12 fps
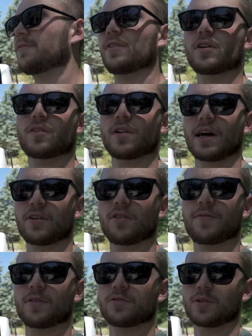the vehicle. I don't know
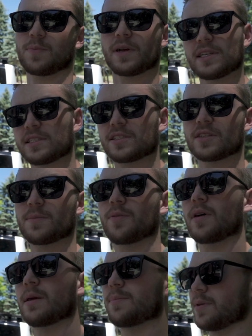if it was replaced at some
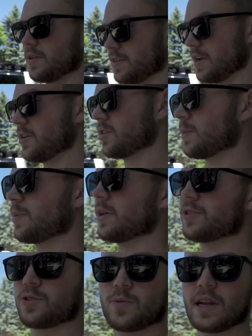point, but the air
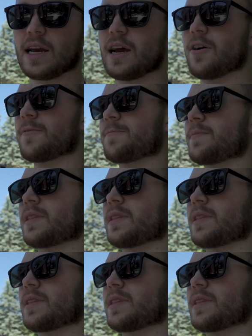compressor went out,